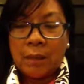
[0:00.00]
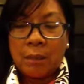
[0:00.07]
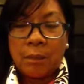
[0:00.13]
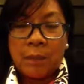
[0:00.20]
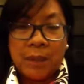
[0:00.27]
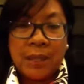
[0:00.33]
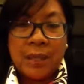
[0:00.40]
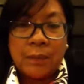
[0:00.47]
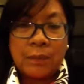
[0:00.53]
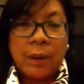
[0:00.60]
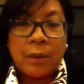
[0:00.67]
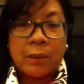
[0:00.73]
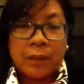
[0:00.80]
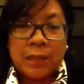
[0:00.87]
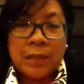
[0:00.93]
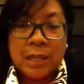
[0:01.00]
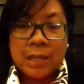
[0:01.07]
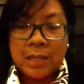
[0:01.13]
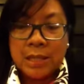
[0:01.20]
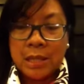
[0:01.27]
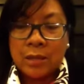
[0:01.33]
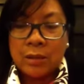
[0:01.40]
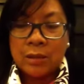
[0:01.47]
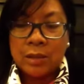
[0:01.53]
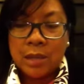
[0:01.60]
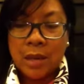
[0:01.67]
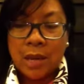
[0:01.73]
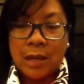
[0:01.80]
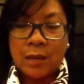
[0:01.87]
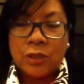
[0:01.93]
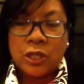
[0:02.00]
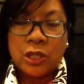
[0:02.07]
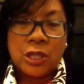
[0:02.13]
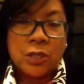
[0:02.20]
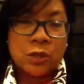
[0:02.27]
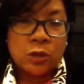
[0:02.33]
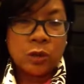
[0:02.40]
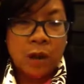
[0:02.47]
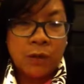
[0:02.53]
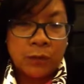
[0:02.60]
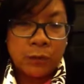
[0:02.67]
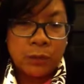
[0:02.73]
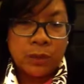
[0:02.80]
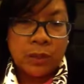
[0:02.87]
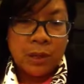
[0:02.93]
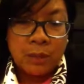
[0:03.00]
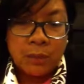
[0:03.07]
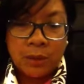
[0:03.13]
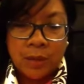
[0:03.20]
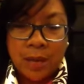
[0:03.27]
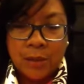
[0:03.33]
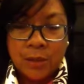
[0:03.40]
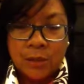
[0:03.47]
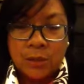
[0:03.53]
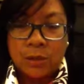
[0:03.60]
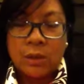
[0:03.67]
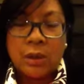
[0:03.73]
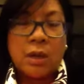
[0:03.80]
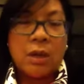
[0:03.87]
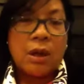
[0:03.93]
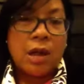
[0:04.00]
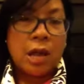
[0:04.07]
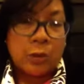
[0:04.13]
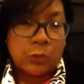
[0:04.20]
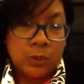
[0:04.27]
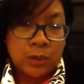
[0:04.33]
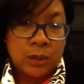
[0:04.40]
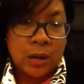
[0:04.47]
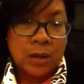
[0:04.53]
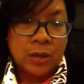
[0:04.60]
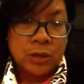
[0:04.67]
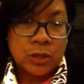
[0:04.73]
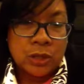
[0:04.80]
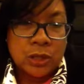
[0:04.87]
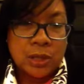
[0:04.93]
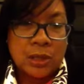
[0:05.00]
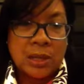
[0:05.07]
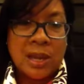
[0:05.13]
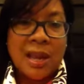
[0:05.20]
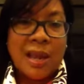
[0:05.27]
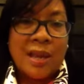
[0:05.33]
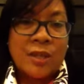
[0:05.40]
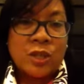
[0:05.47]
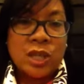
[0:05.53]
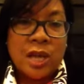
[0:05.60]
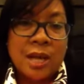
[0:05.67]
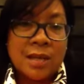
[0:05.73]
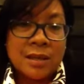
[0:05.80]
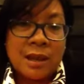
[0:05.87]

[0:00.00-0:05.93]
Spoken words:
But he probably does need to say she needs to travel with a nebulizer and with an oxygen, and she has to